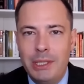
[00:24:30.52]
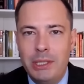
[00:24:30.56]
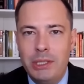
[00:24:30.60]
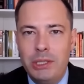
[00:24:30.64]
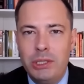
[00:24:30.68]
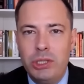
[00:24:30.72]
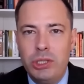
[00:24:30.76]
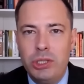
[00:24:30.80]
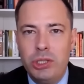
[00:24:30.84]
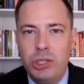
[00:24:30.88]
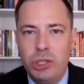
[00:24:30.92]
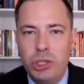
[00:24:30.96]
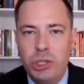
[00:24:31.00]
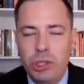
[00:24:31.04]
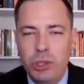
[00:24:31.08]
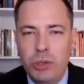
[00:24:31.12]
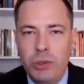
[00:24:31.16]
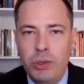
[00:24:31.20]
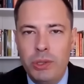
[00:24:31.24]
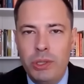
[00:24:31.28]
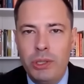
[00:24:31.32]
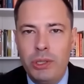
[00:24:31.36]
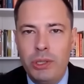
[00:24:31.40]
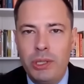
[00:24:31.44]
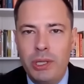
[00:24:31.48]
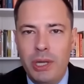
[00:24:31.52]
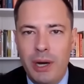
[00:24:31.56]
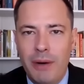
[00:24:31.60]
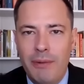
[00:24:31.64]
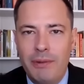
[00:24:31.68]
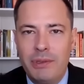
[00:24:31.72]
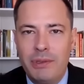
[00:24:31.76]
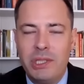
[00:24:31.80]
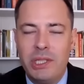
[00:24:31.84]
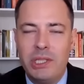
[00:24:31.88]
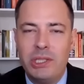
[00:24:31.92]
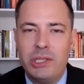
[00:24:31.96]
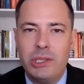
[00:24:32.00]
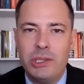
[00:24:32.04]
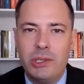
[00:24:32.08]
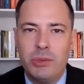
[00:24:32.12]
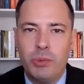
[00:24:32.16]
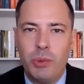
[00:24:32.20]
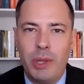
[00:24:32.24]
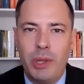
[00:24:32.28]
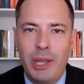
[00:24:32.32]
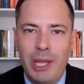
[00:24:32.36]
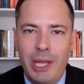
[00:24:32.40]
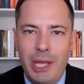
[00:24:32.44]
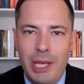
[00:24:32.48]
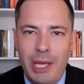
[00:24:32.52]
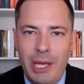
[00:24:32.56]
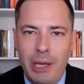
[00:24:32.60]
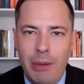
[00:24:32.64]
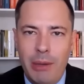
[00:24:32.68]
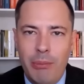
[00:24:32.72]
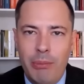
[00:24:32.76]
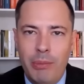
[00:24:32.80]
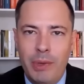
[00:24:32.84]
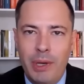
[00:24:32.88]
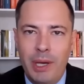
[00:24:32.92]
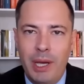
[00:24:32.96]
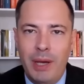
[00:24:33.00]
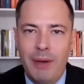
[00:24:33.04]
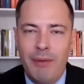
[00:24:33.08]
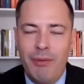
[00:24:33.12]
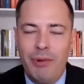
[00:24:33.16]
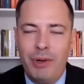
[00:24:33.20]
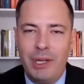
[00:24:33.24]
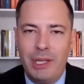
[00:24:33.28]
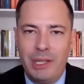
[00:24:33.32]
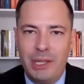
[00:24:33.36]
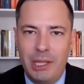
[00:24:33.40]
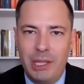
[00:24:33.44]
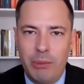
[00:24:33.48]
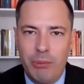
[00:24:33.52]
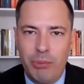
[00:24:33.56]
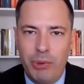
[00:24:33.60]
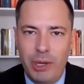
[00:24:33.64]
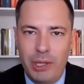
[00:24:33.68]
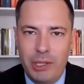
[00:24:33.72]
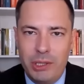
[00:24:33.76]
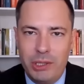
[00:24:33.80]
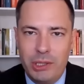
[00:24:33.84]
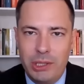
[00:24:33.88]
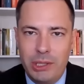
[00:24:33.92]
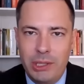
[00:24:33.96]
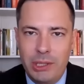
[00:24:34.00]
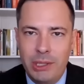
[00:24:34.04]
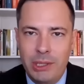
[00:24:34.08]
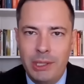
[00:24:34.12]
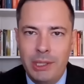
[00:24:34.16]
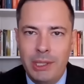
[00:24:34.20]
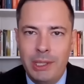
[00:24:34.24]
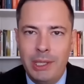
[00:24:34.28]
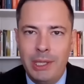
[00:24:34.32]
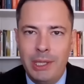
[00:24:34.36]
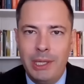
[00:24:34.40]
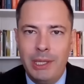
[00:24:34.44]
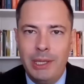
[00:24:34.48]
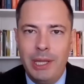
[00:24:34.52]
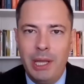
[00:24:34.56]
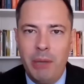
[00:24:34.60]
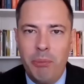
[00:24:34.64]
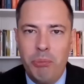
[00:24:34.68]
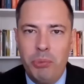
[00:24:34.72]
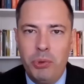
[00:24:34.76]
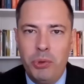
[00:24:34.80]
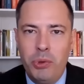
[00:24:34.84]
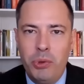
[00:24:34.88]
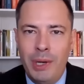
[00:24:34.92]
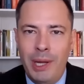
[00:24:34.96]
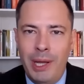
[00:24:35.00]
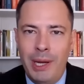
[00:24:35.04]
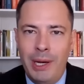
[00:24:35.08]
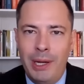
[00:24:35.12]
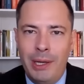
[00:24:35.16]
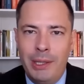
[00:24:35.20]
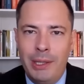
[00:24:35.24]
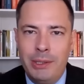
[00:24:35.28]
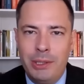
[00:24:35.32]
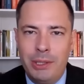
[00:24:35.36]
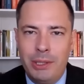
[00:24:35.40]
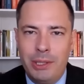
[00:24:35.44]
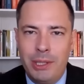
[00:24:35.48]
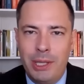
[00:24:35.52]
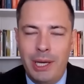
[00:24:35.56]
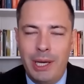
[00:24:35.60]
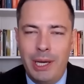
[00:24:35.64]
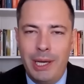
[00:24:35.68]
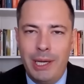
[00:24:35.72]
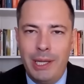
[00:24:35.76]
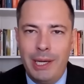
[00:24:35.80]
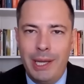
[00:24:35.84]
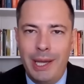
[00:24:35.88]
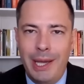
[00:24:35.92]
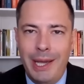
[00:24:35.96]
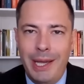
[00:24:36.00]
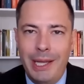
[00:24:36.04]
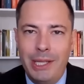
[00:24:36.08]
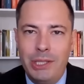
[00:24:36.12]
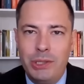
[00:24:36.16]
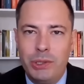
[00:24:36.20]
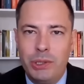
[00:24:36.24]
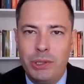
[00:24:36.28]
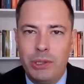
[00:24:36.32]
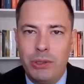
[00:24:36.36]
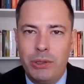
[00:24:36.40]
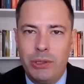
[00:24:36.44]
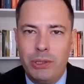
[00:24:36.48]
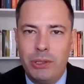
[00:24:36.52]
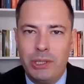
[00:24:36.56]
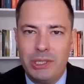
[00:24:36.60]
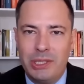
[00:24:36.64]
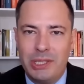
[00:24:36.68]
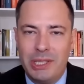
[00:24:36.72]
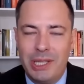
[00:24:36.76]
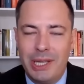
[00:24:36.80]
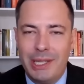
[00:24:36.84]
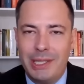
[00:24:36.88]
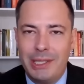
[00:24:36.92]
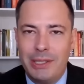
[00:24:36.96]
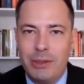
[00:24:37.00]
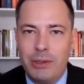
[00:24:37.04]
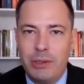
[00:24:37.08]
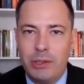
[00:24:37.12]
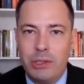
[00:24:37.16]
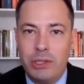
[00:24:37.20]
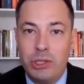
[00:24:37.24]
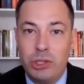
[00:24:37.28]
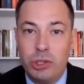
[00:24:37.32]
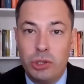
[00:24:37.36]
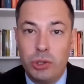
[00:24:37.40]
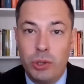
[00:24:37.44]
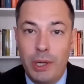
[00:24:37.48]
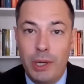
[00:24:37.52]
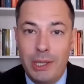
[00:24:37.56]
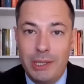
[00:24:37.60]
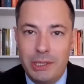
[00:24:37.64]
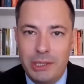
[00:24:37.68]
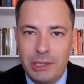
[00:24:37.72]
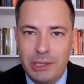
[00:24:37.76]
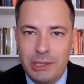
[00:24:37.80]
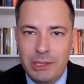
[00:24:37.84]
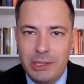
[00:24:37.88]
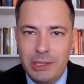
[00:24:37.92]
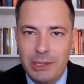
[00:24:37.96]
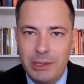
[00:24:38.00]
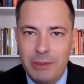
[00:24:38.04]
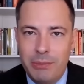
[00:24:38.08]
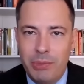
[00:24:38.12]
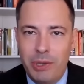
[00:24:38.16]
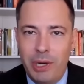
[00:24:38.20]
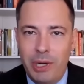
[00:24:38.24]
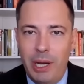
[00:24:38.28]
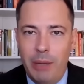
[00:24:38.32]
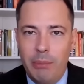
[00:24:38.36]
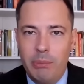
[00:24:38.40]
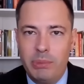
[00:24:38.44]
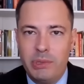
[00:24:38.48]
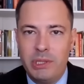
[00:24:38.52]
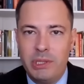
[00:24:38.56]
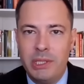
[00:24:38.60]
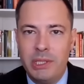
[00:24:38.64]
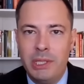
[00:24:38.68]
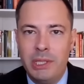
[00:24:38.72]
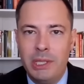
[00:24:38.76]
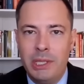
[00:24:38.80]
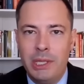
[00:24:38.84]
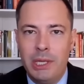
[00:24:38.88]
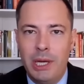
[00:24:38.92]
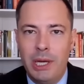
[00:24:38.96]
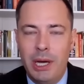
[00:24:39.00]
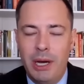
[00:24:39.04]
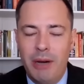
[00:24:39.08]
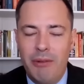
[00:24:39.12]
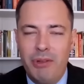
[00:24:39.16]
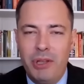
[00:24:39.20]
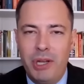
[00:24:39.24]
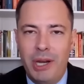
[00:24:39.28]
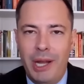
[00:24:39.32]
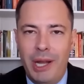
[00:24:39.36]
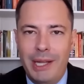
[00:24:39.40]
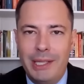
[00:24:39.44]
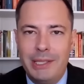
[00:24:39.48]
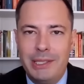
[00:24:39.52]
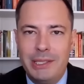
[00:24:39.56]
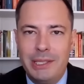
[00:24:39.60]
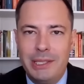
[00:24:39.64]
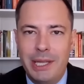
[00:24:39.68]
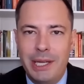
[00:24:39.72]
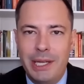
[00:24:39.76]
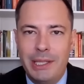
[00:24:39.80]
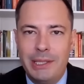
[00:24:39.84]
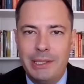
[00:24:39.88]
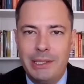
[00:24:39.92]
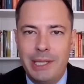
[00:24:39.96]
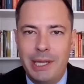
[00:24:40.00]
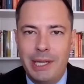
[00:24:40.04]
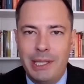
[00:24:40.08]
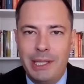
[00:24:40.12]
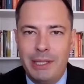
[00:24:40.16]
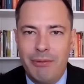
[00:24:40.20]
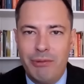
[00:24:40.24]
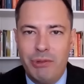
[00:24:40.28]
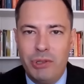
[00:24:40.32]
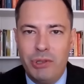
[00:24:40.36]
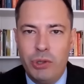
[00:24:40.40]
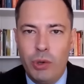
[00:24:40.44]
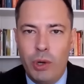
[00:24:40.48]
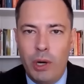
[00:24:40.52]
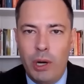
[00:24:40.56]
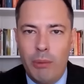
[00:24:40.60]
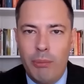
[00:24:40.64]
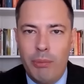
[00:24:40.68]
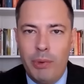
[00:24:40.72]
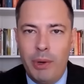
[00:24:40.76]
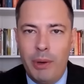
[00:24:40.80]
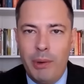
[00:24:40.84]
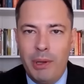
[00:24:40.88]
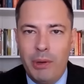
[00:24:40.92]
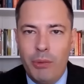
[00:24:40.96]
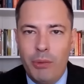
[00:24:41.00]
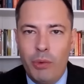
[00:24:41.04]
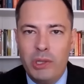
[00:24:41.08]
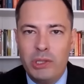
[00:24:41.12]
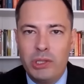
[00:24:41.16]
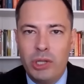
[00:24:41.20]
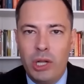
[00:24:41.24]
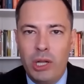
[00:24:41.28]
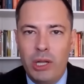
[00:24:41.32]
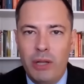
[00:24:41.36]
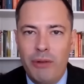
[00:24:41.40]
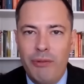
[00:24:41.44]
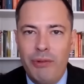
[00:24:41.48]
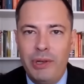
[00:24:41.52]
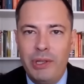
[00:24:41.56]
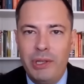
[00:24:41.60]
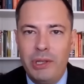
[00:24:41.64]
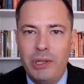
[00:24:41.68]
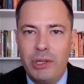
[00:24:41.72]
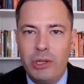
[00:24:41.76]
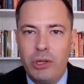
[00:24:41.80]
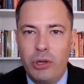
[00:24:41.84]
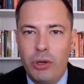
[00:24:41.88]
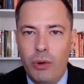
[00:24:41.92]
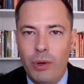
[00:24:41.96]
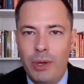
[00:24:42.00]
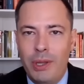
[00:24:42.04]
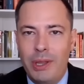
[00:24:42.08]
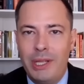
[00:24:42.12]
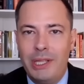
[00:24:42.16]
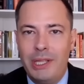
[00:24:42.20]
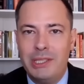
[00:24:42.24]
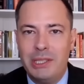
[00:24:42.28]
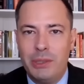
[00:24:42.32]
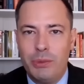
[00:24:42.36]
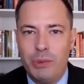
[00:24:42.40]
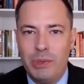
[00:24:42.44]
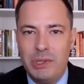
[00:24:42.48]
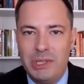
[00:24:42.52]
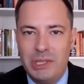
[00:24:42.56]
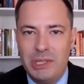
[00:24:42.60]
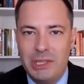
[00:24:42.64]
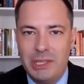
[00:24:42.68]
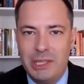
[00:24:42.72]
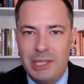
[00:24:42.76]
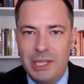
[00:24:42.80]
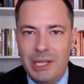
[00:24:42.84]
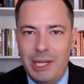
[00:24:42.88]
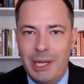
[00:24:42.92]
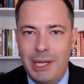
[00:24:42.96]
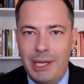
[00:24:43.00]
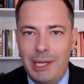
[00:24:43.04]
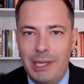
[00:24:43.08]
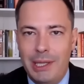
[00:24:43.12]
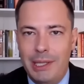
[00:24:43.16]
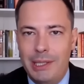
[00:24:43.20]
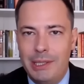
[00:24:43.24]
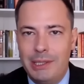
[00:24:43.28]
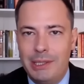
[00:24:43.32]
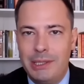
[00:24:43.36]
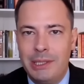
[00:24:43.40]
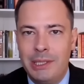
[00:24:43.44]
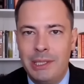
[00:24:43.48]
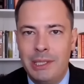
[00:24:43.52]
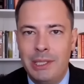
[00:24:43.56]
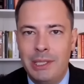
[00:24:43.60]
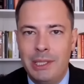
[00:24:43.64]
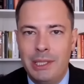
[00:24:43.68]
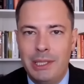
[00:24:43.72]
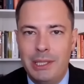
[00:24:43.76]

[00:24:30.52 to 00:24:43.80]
Did you, in your conversations with him, ever get the impression that Putin had an underlying hatred or dislike or distrust, perhaps, of the United States and of Europe? I mean, was all of the current things that we see today, this